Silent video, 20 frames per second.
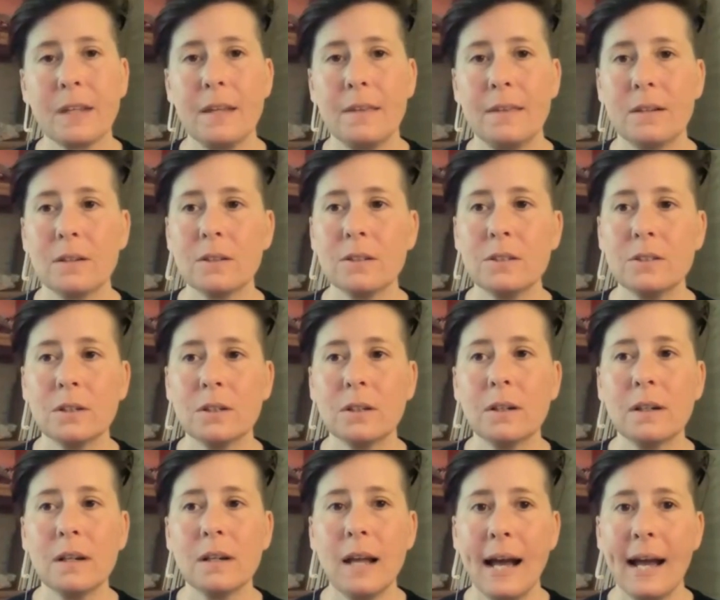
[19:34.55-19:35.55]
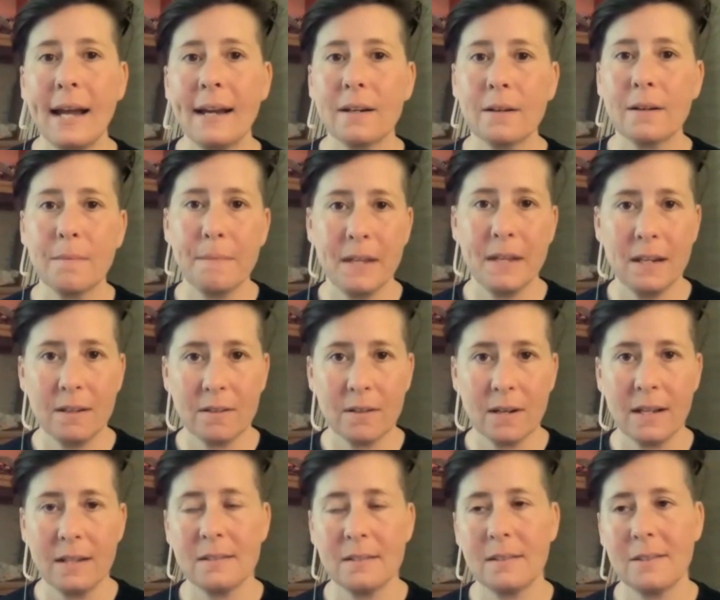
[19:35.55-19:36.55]
There are certain iron
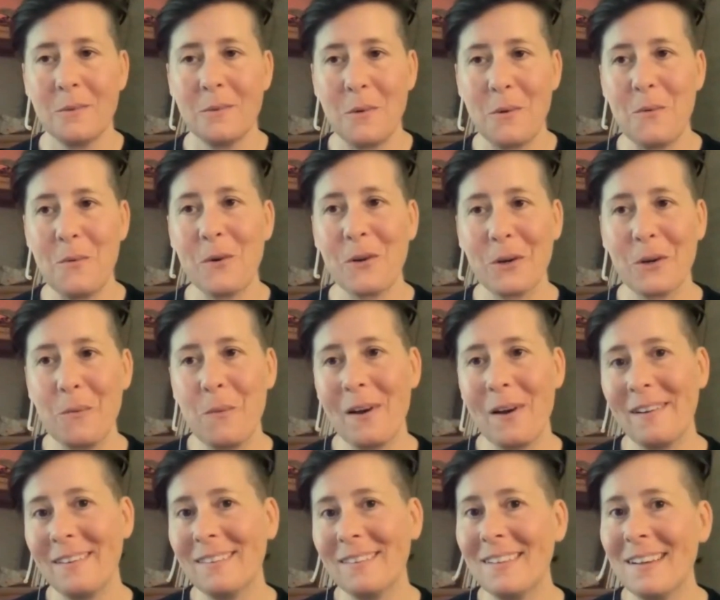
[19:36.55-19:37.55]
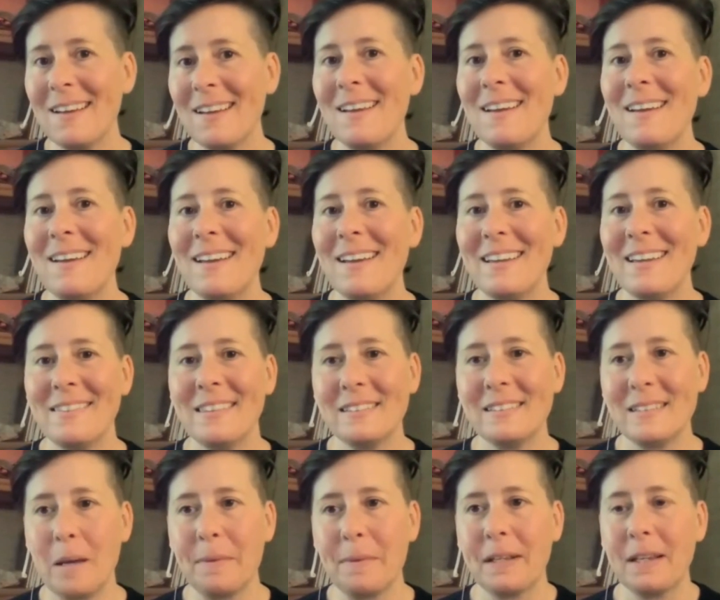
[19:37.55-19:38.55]
meteorites that will work well in
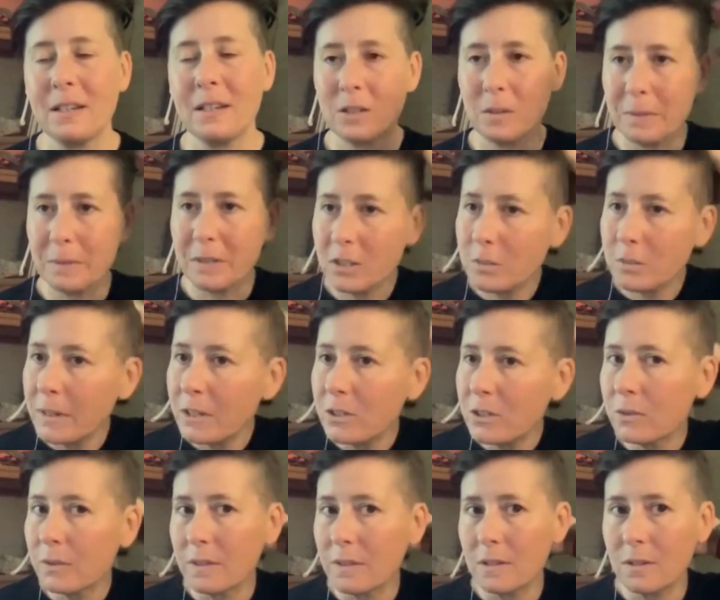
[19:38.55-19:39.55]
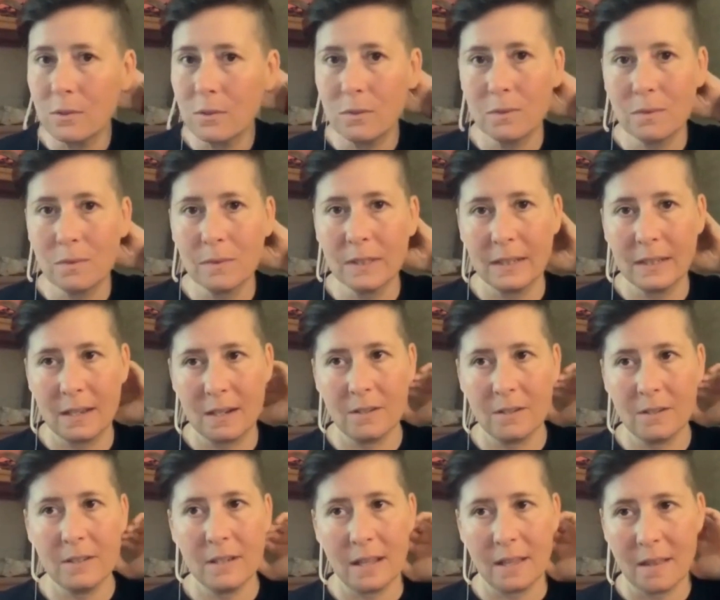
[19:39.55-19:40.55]
this application, but just make sure that you really
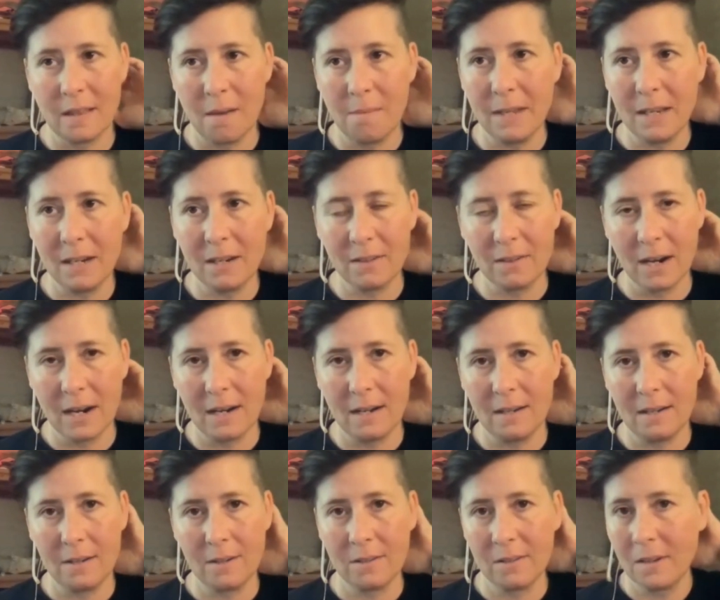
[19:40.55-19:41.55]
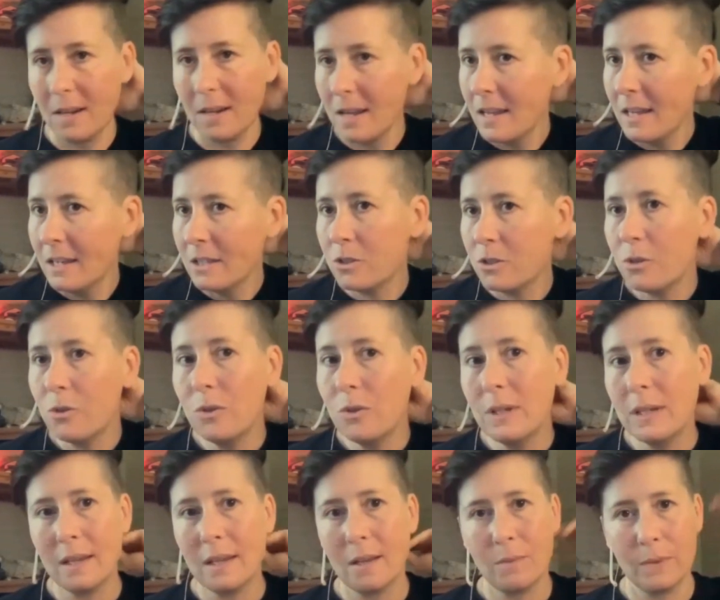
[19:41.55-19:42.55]
understand that meteorite and you're
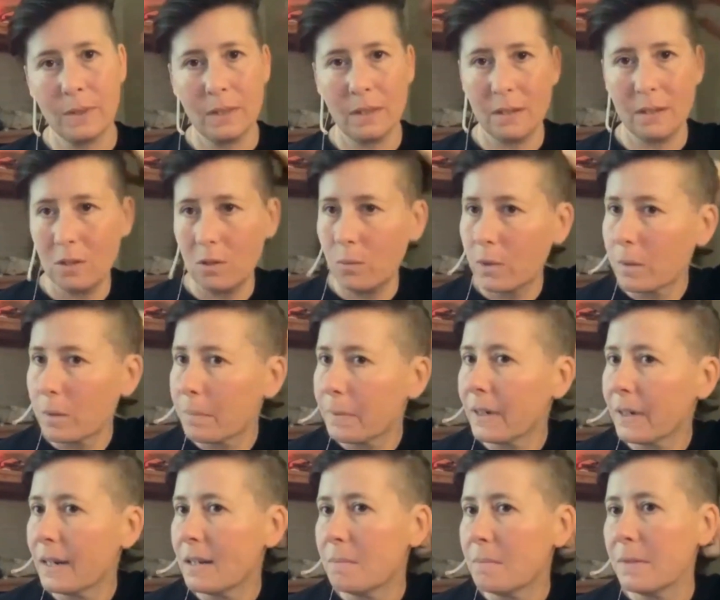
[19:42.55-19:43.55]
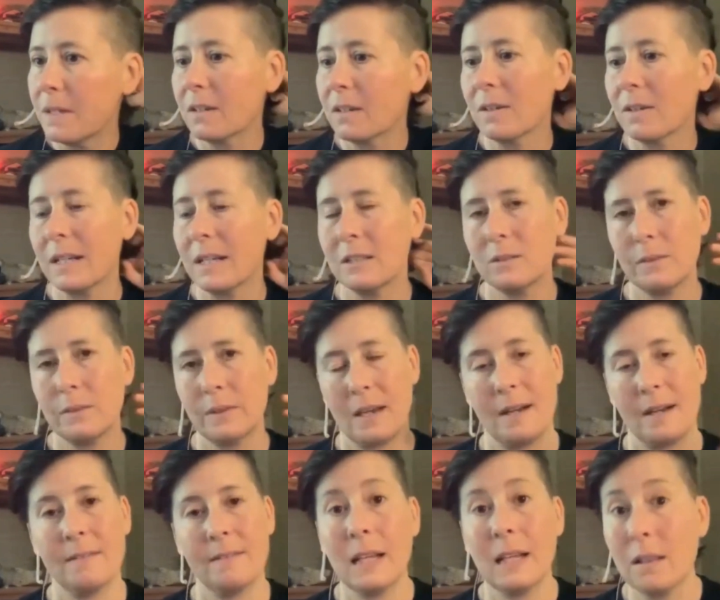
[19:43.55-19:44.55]
tuning in with it. You don't want to put any meteorites with
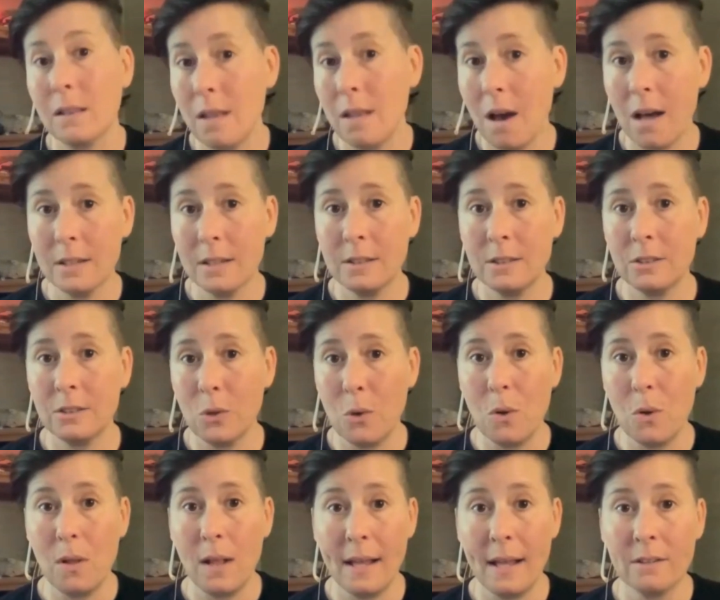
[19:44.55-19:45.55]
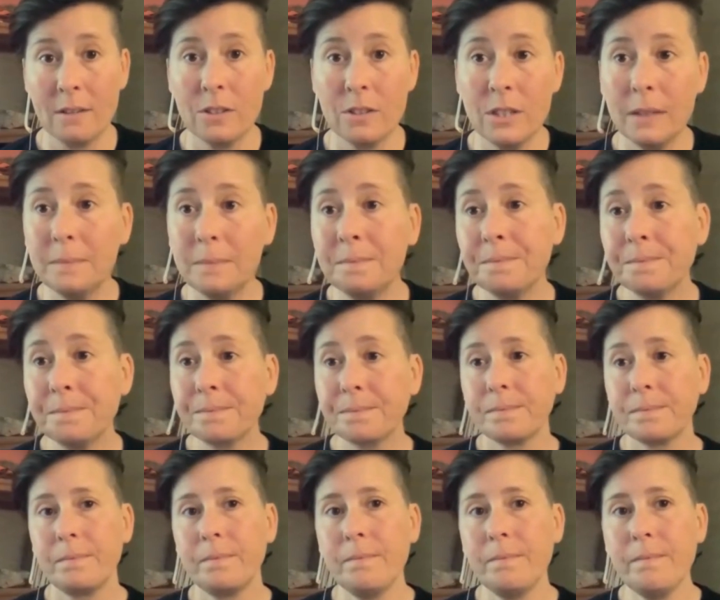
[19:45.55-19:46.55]
kind of like lost soul energy
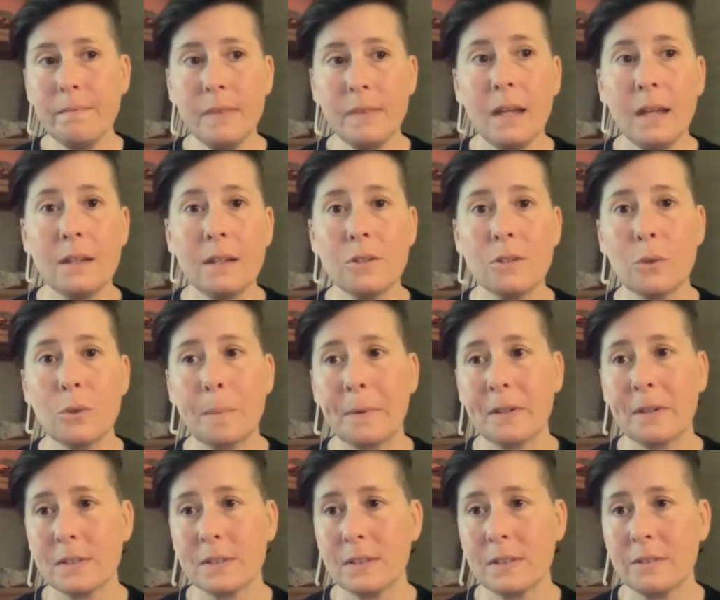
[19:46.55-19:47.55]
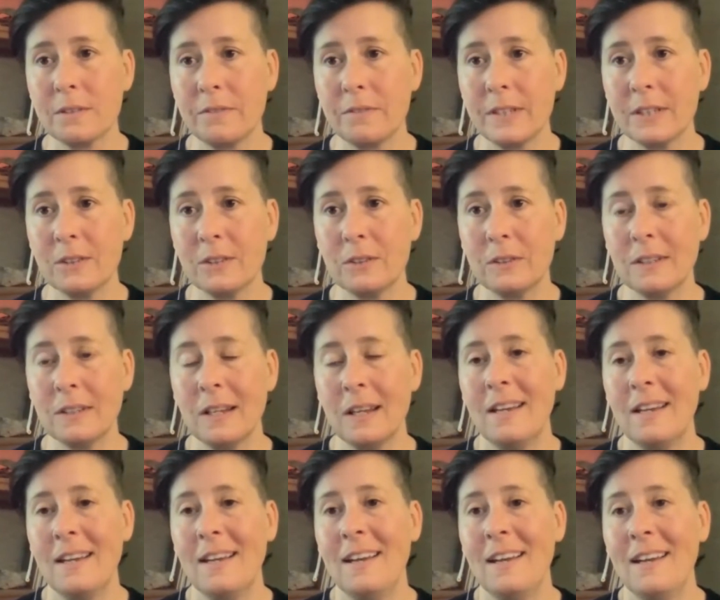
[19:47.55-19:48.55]
into a person's field
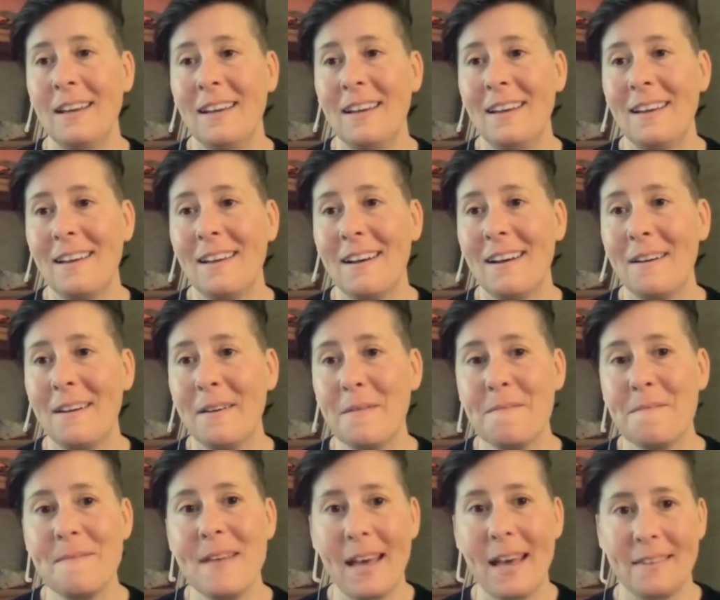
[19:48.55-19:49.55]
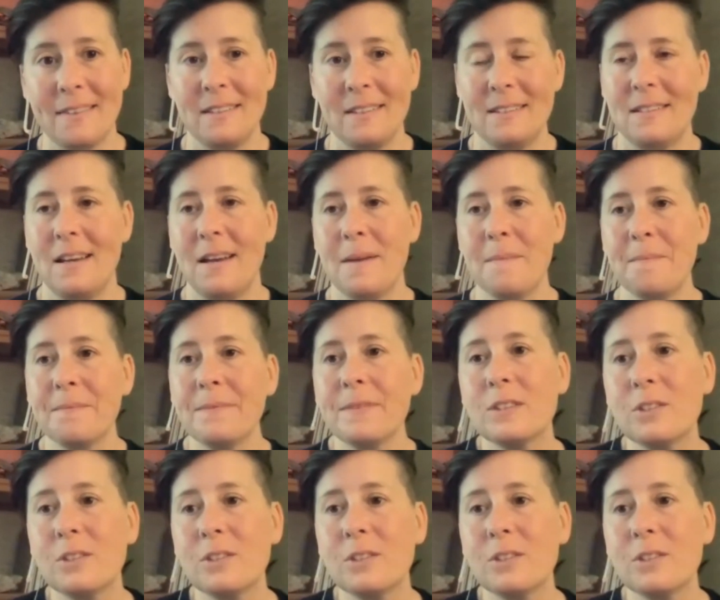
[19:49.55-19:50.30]
at this time.